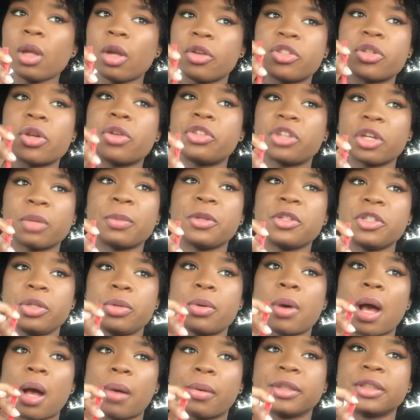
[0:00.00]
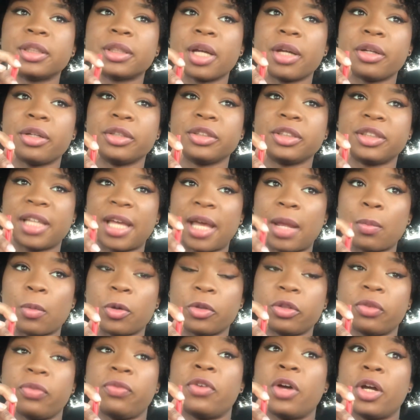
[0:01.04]
So it took me 2 hours to understand
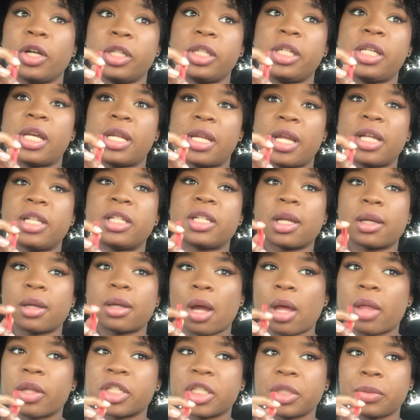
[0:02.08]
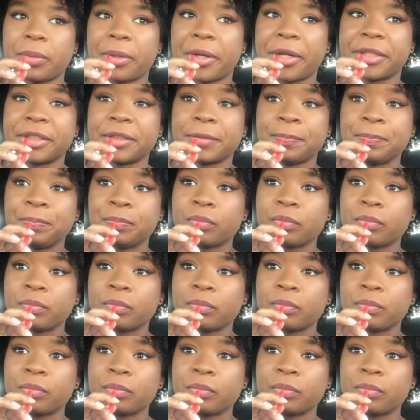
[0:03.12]
what the fuck DNA technology was.